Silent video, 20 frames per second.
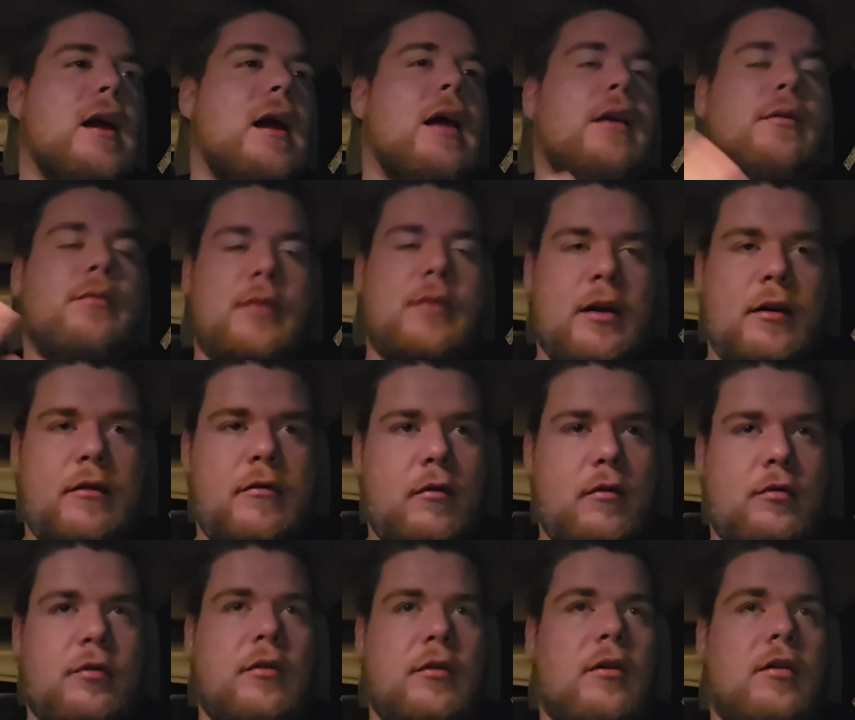as we get
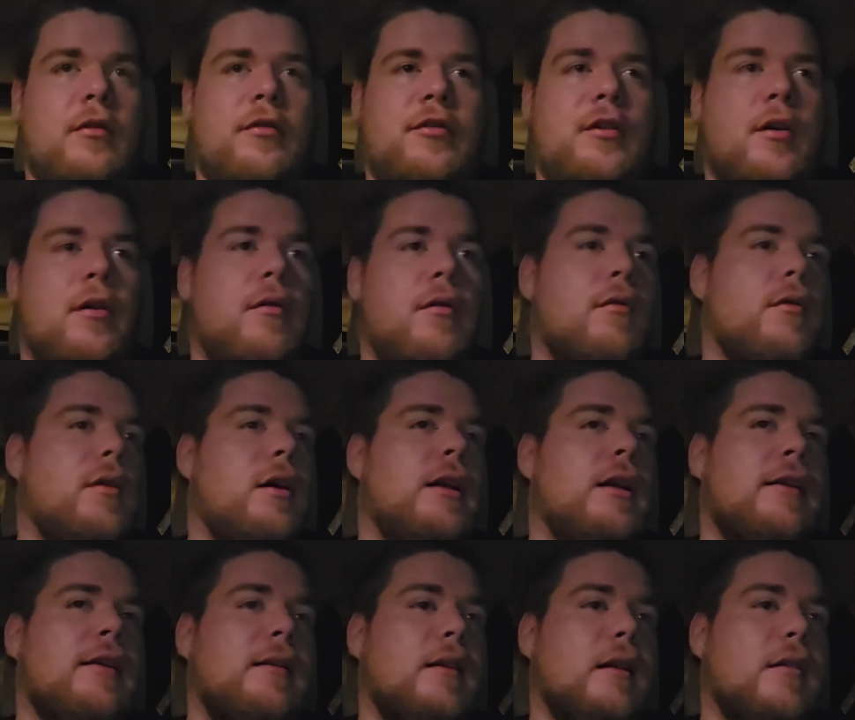closer to the show,
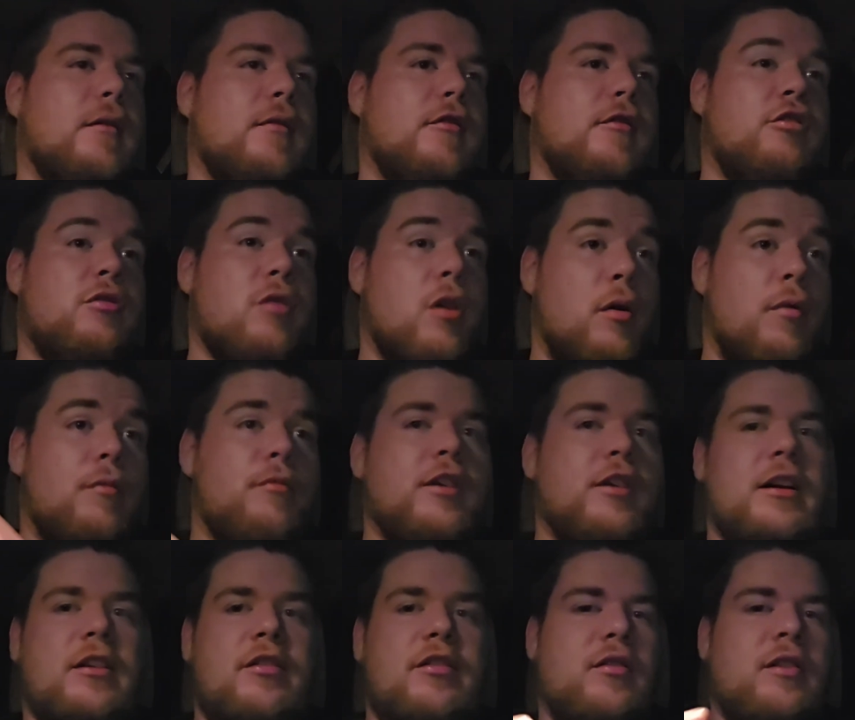instead of
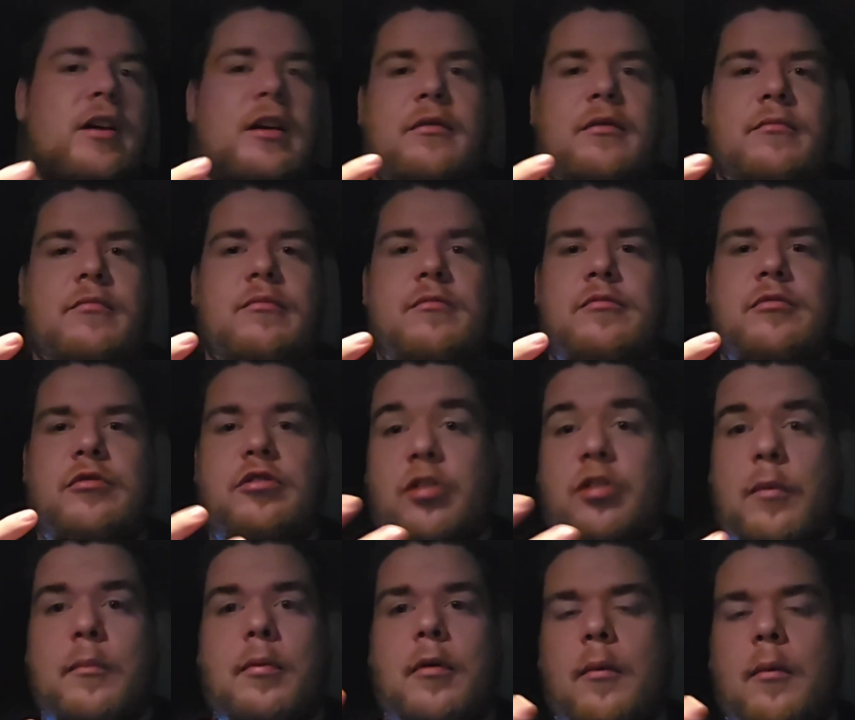only just like
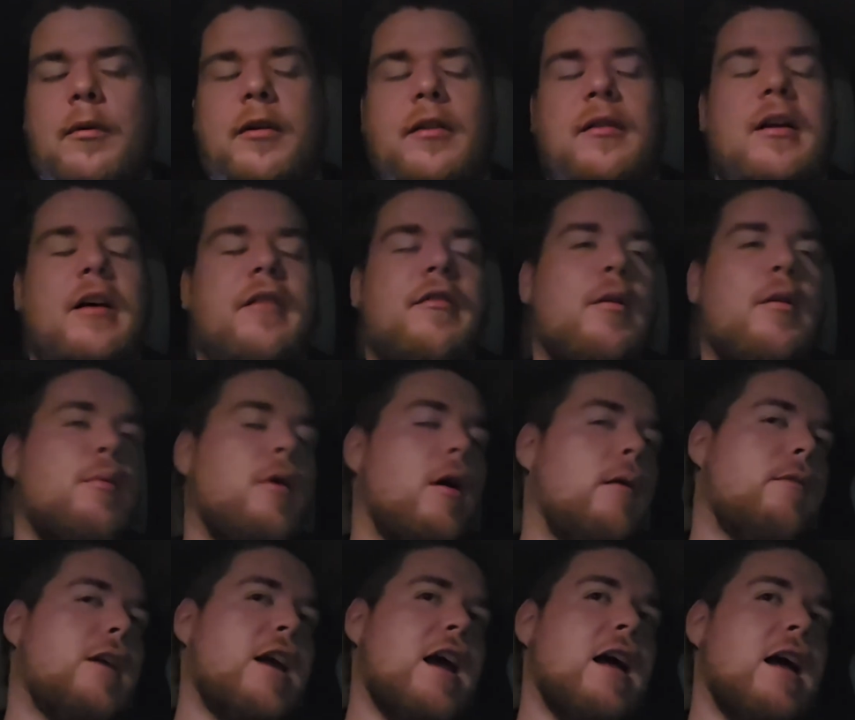jump rope and stuff, I'll
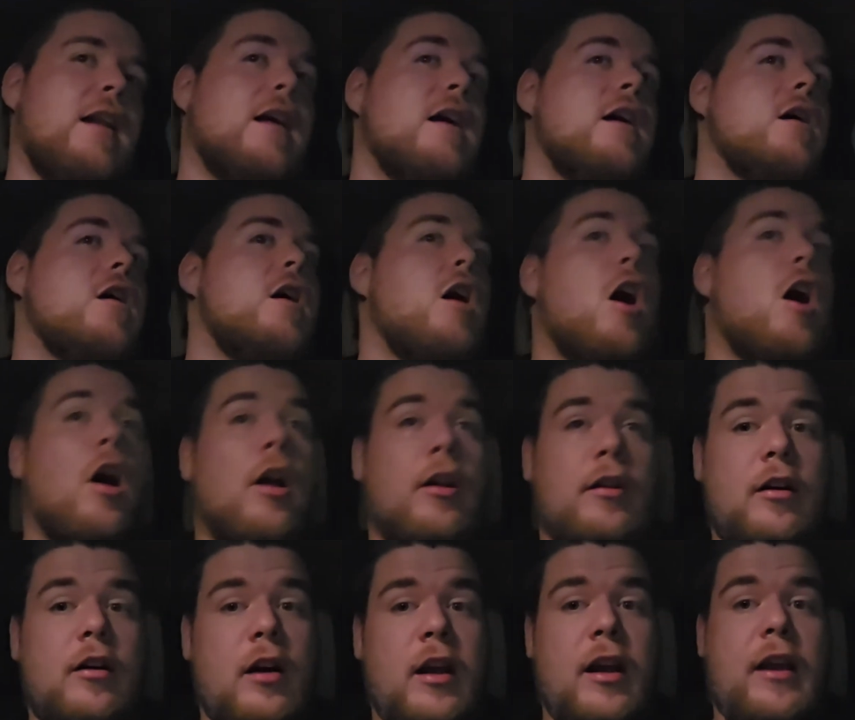probably add
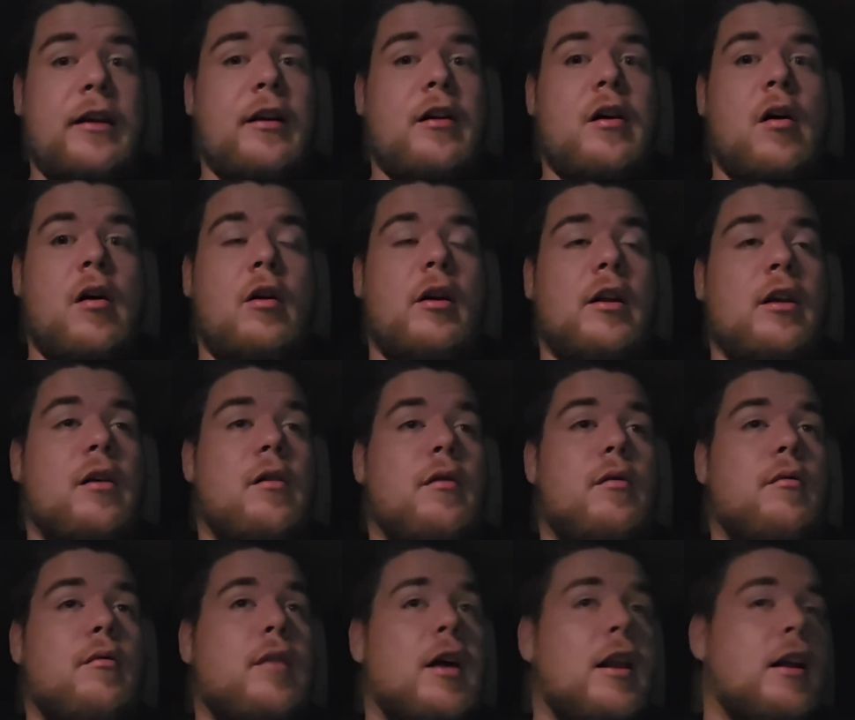other hit
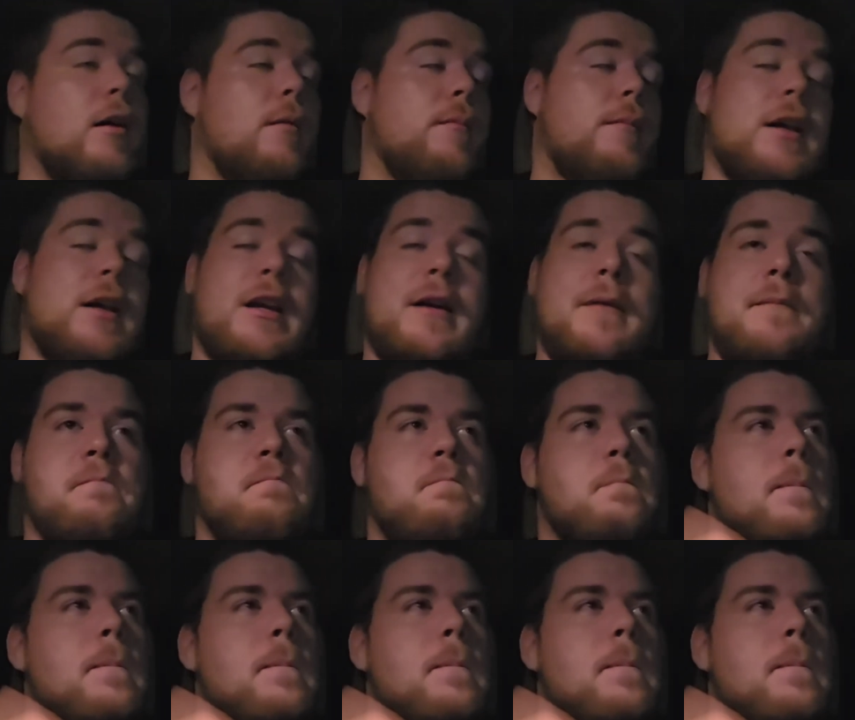cardio, whether it be,